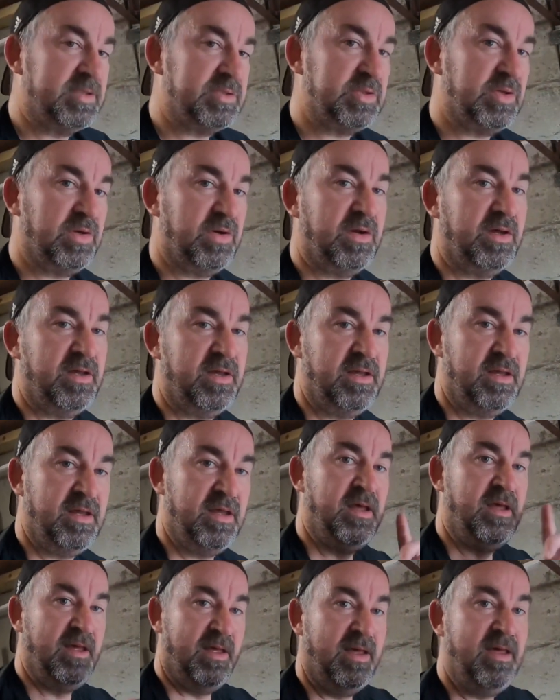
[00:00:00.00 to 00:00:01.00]
So
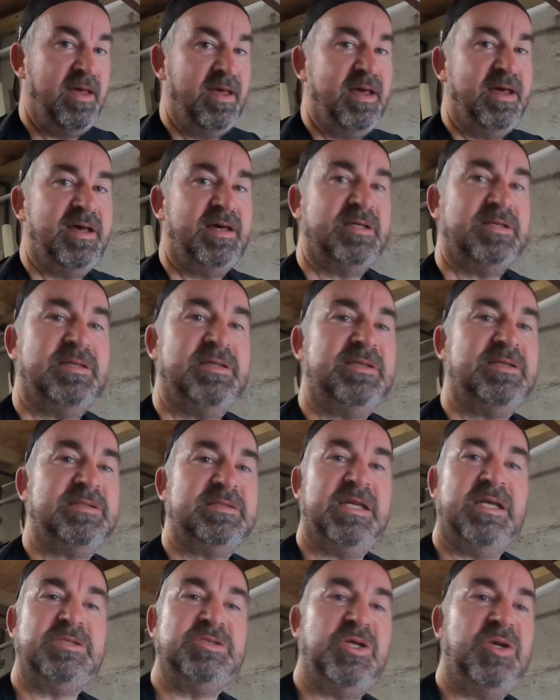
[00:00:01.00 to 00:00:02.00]

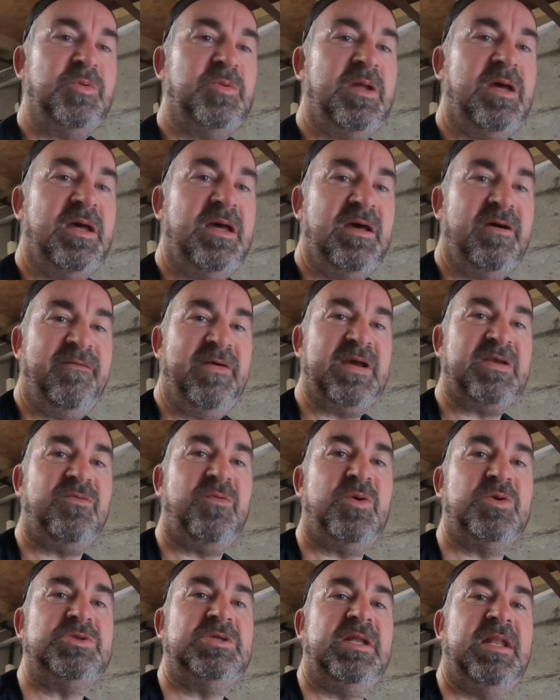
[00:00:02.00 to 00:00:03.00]
stay tuned. Thanks
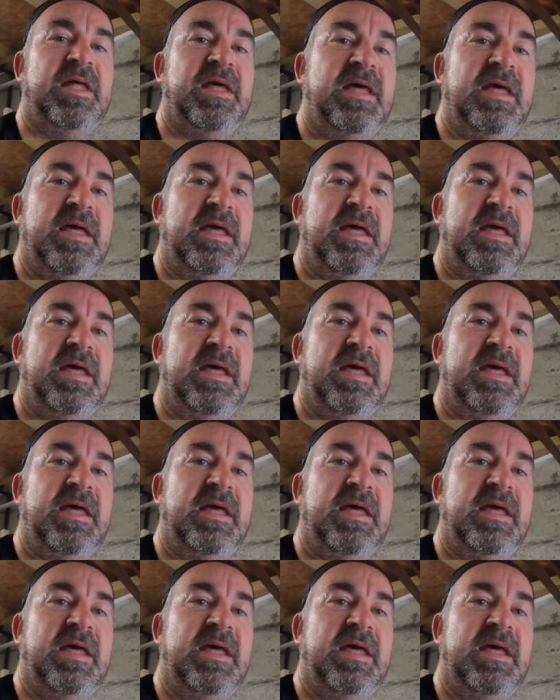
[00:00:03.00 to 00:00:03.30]
for watching.